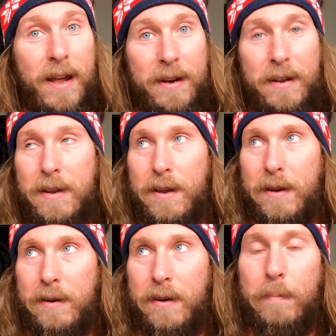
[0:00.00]
and he
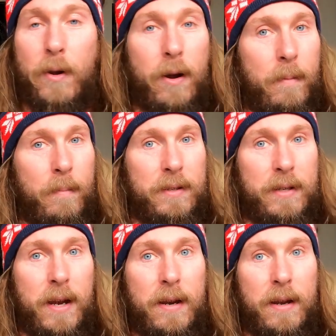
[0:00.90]
ended up
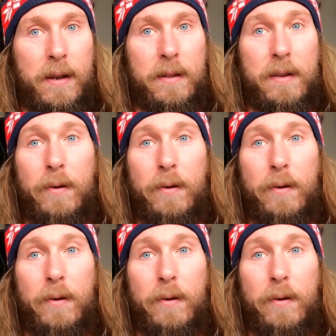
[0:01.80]
compensating